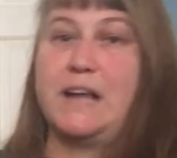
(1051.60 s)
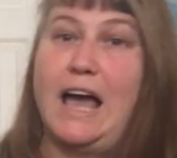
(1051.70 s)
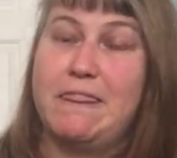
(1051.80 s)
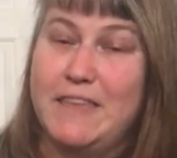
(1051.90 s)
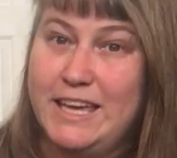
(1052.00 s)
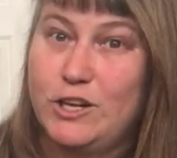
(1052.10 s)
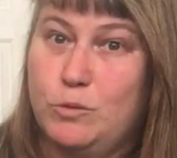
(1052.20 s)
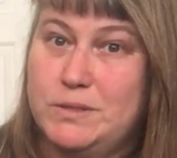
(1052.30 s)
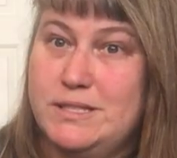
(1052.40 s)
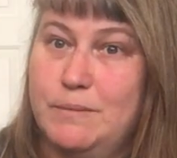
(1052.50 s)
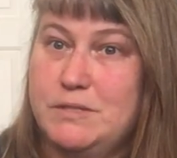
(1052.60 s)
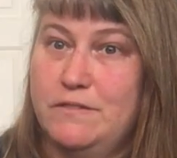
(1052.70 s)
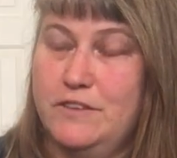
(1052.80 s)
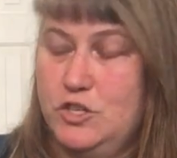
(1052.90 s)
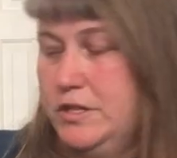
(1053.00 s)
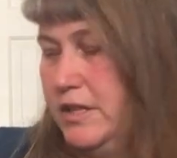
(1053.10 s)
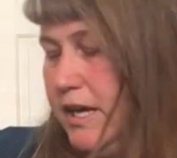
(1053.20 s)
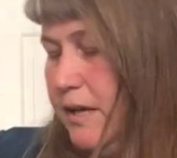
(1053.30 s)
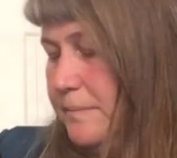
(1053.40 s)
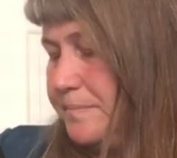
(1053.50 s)
I think it opens up
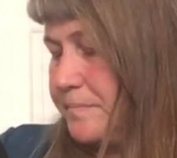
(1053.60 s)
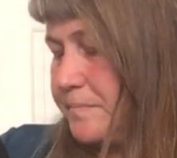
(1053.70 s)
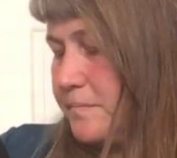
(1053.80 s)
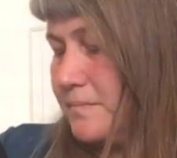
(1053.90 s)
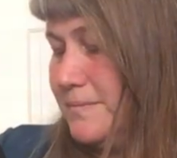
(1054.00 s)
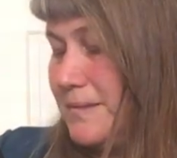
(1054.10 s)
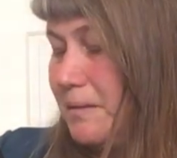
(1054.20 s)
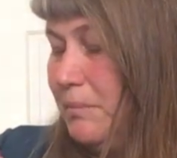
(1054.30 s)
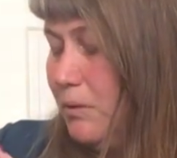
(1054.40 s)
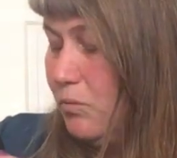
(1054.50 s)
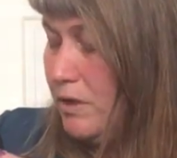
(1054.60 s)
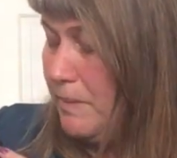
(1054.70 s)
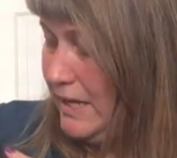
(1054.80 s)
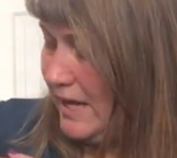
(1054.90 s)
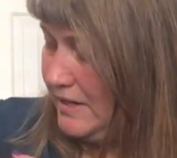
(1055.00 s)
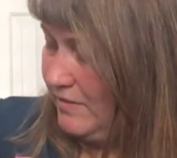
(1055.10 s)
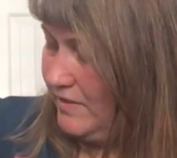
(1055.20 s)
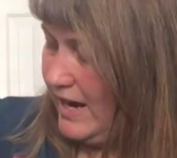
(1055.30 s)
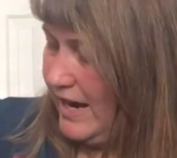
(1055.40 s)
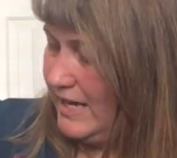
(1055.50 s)
sufficiently, but it would be kind of
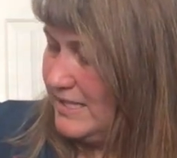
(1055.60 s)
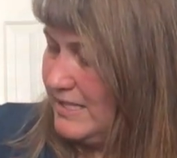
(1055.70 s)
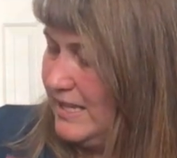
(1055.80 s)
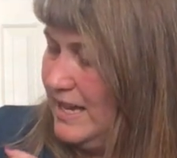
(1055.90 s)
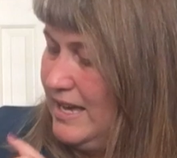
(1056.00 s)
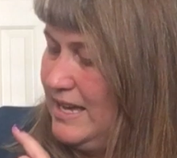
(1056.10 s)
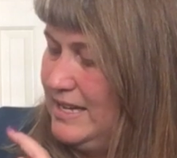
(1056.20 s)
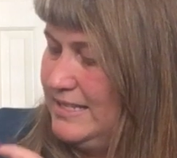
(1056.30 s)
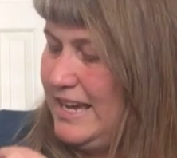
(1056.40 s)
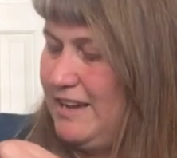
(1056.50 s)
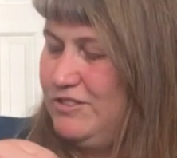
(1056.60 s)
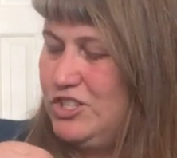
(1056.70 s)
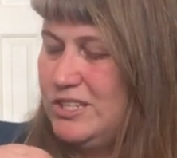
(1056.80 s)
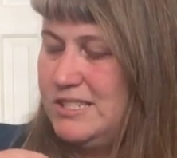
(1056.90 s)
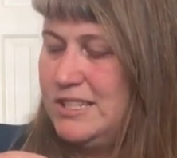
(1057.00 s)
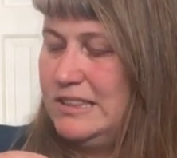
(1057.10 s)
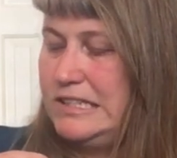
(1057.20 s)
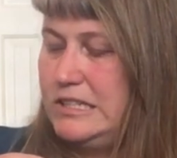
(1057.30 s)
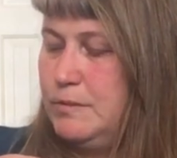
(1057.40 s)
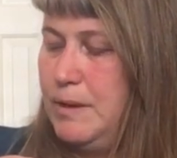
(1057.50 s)
nice to have just a
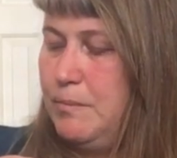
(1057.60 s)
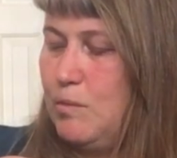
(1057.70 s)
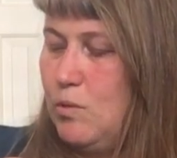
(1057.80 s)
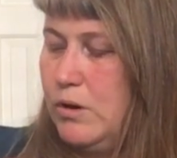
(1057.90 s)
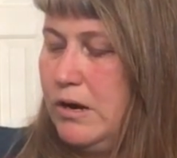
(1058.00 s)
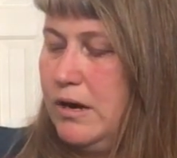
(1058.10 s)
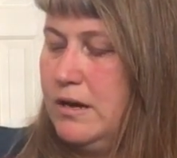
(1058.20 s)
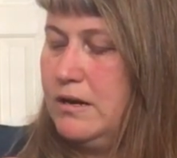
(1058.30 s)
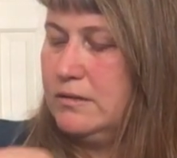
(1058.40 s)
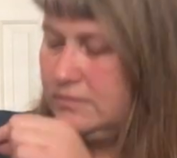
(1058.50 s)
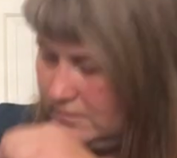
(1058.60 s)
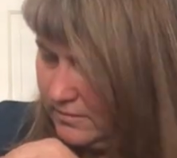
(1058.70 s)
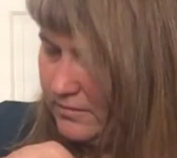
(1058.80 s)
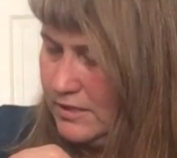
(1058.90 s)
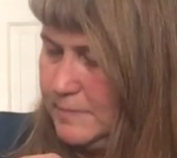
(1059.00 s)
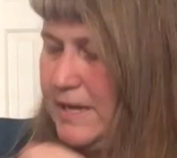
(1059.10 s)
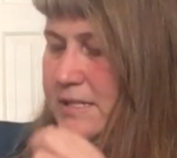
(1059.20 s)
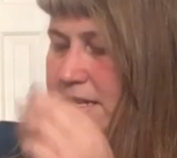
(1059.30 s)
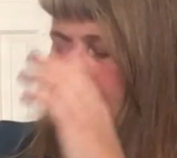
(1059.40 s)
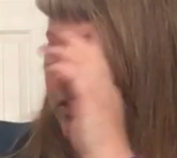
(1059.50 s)
little bit more space
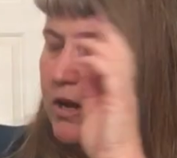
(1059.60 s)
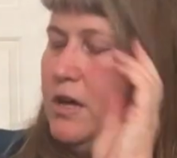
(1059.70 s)
down.